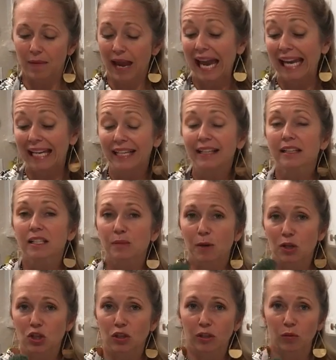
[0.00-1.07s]
aid,
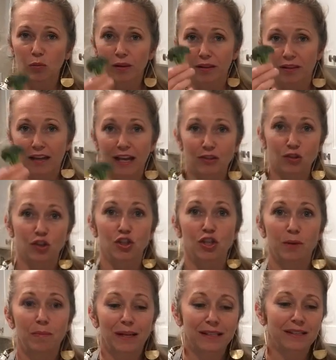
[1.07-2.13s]
especially with
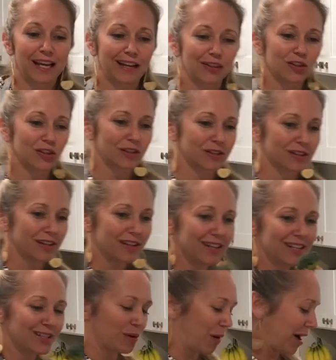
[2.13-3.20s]
estrogen-based cancers.
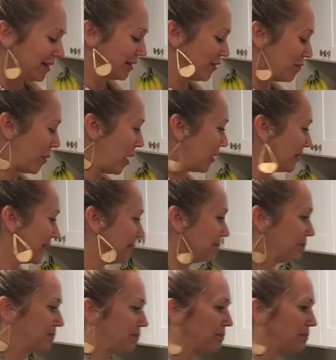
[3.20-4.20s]
So I love broccoli.